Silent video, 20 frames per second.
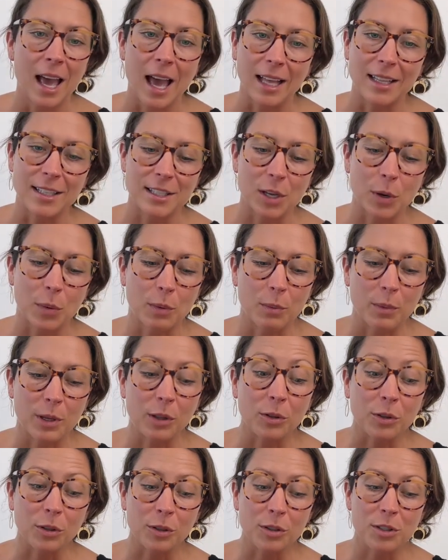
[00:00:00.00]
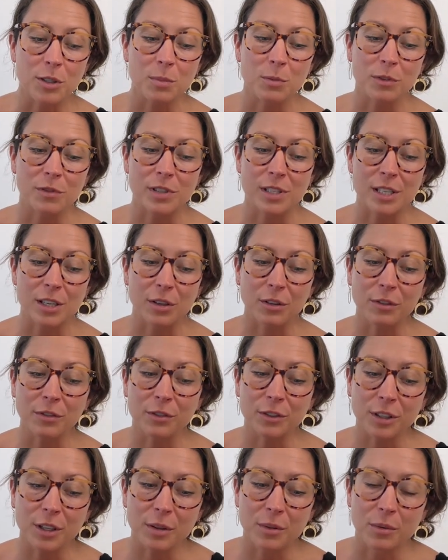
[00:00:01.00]
And so when we learn to move
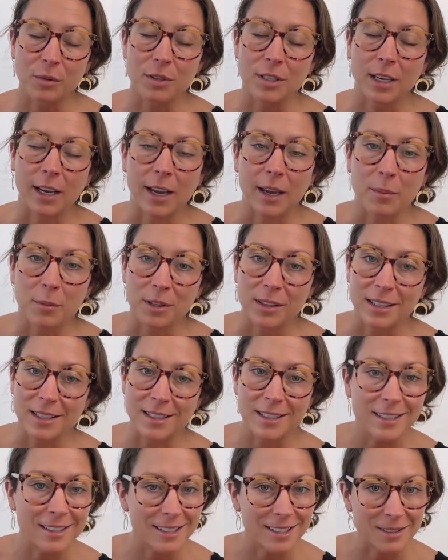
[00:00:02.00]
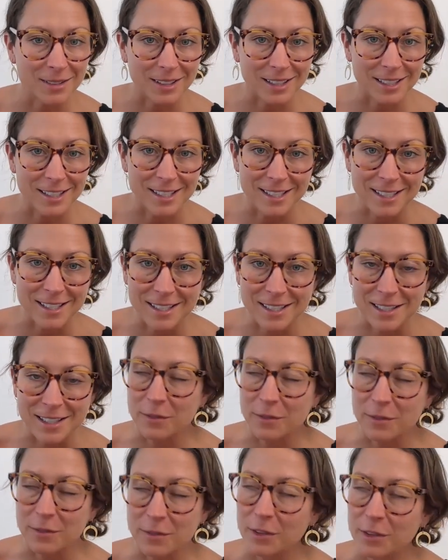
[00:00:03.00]
skillfully through time with the seasons
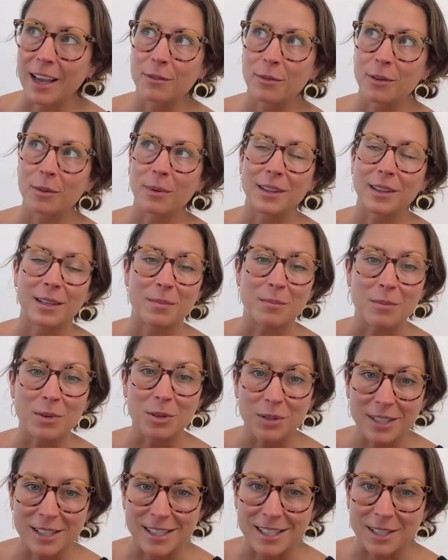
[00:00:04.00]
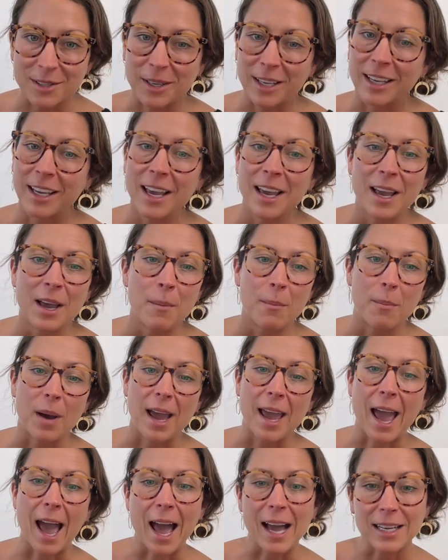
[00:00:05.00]
of your life, with what the moon is doing,
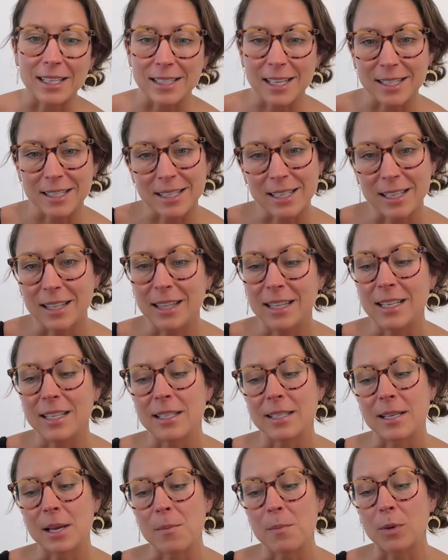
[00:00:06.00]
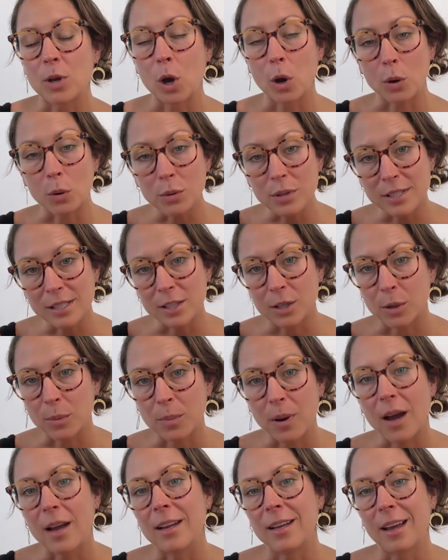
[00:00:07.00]
by accessing these codes in your
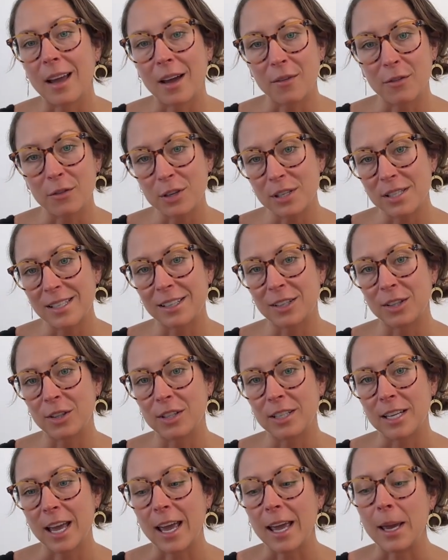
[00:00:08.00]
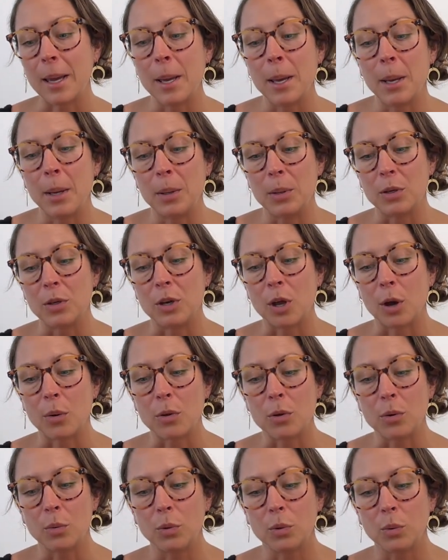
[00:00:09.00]
body every single day,
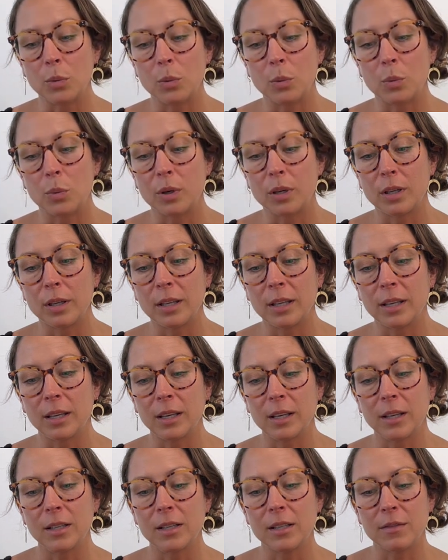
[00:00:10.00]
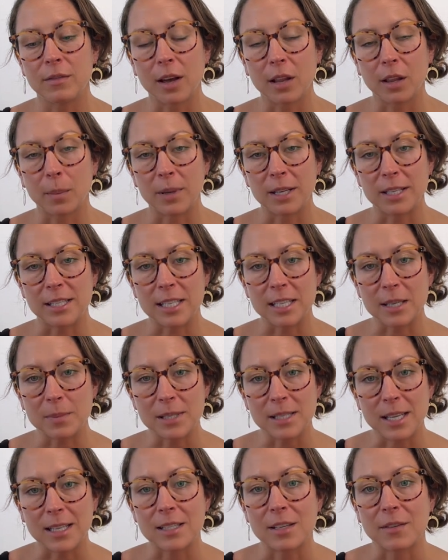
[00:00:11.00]
you will really develop a deep
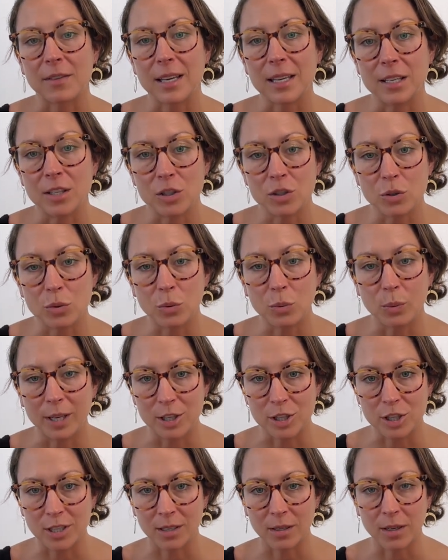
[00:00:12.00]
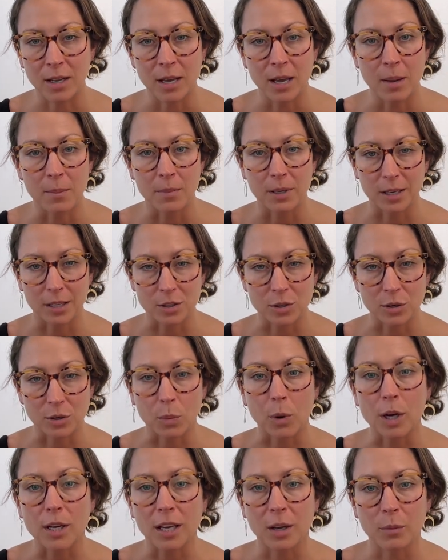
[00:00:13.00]
sense of intuition because you're
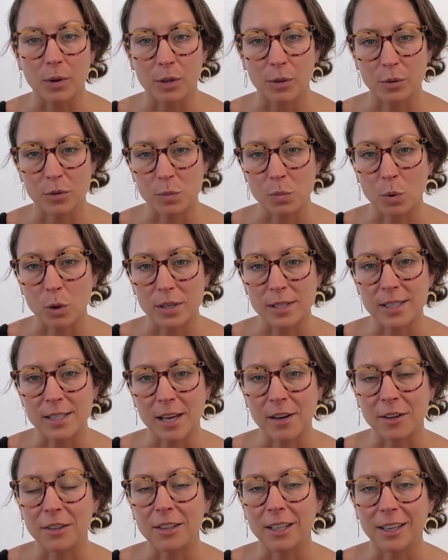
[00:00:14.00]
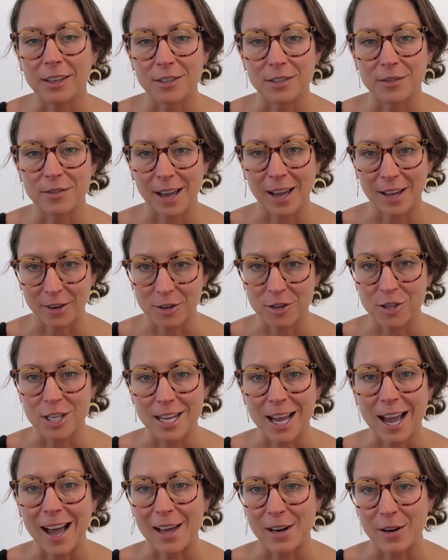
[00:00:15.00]
working with those more subtle layers of
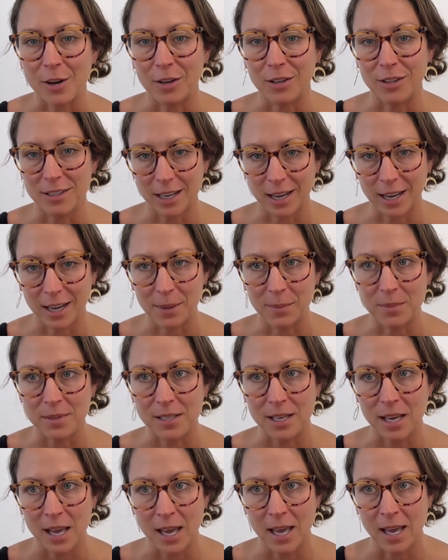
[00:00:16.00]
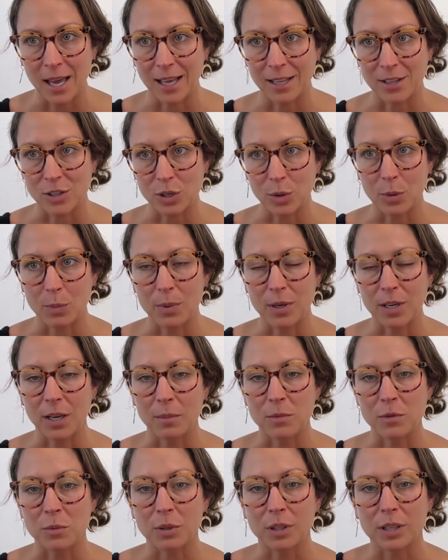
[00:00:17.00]
energy at all times. And so it
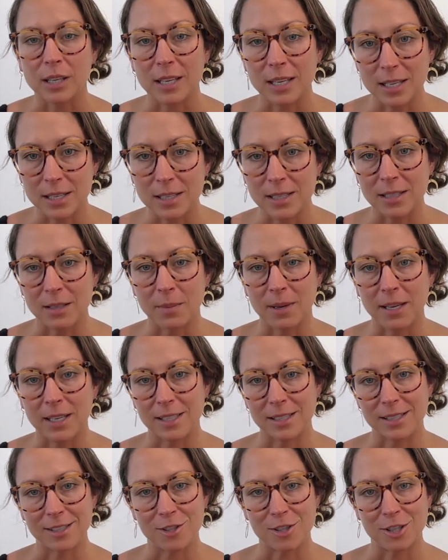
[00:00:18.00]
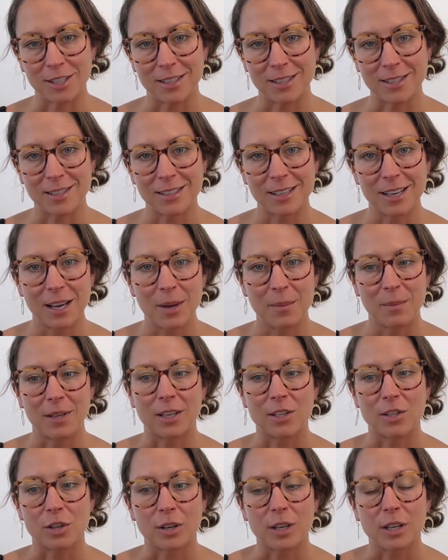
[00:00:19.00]
becomes really easy to make decisions
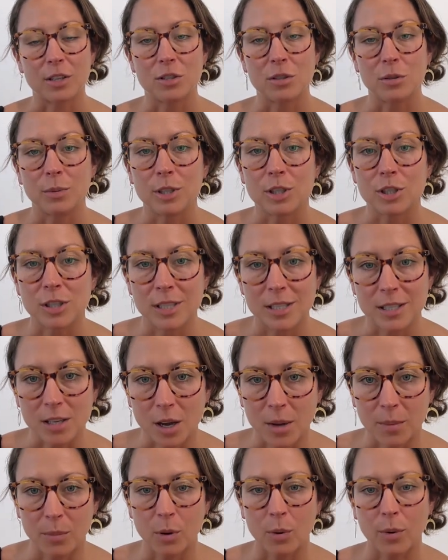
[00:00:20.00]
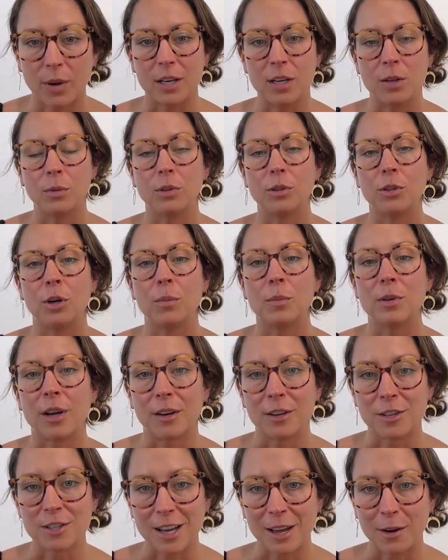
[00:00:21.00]
because your intuition is on point. You will know
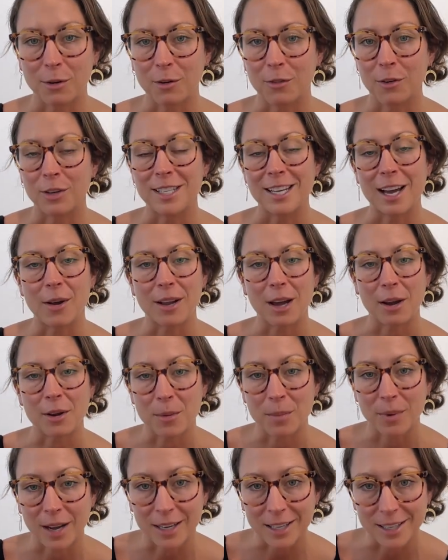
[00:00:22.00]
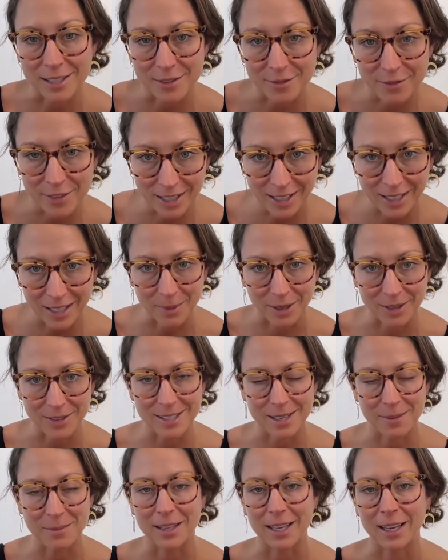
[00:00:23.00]
beyond a shadow of a doubt how your body is feeling
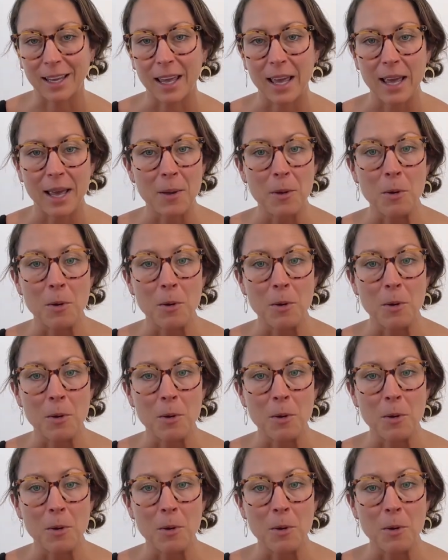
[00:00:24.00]
about something.